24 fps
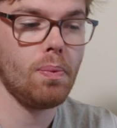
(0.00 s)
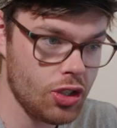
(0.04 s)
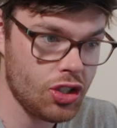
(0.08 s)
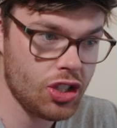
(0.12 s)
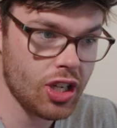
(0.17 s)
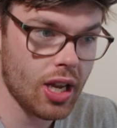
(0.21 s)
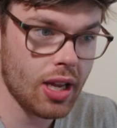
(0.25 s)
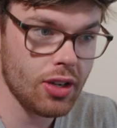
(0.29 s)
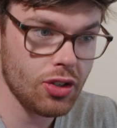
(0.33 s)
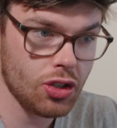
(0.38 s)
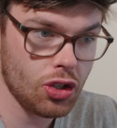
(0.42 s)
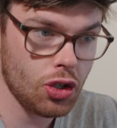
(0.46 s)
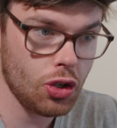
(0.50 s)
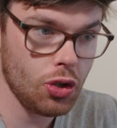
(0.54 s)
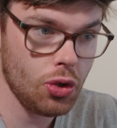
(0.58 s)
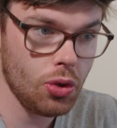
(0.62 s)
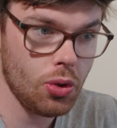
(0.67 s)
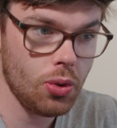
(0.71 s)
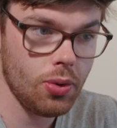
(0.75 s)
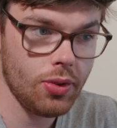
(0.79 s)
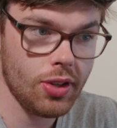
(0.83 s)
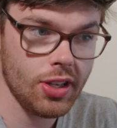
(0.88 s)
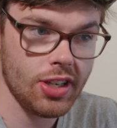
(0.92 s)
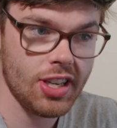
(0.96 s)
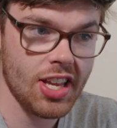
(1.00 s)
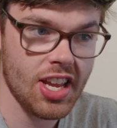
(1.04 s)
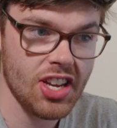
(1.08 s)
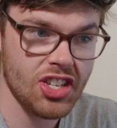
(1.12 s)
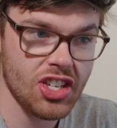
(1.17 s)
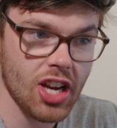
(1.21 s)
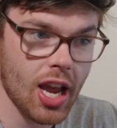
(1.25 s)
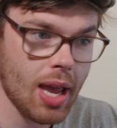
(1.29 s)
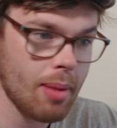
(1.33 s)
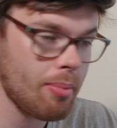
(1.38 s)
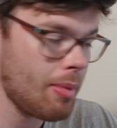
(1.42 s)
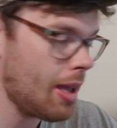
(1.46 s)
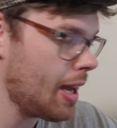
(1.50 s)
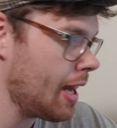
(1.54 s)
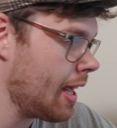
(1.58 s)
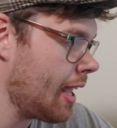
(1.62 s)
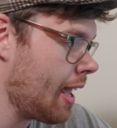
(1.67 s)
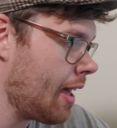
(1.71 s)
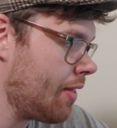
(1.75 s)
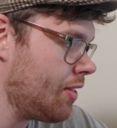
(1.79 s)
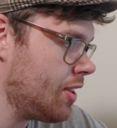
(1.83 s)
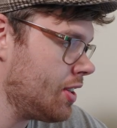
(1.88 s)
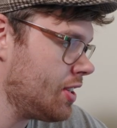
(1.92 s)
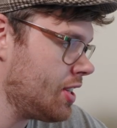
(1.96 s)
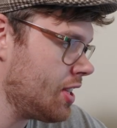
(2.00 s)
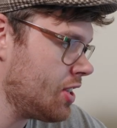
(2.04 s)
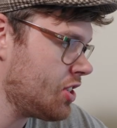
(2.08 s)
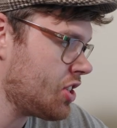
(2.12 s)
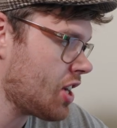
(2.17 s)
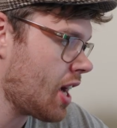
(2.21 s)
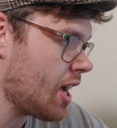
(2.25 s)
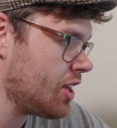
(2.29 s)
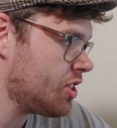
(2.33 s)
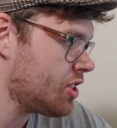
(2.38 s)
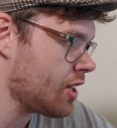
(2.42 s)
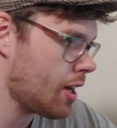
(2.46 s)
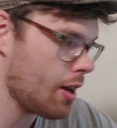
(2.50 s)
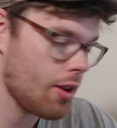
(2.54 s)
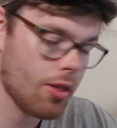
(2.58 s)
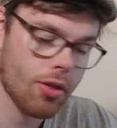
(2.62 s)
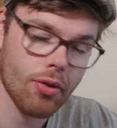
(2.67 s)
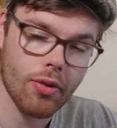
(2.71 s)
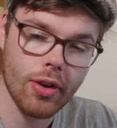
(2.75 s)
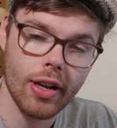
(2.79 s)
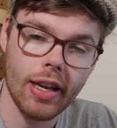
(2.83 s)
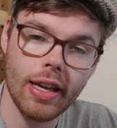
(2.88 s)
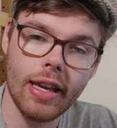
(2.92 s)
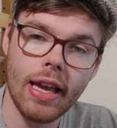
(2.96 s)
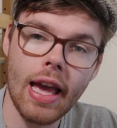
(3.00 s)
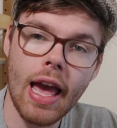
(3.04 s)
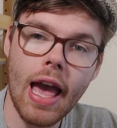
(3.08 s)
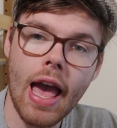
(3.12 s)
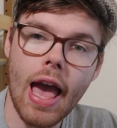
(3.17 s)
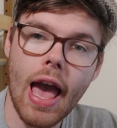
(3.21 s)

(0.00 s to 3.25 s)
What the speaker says: Gen 2, the DJI Mini, and the DJI Gen 3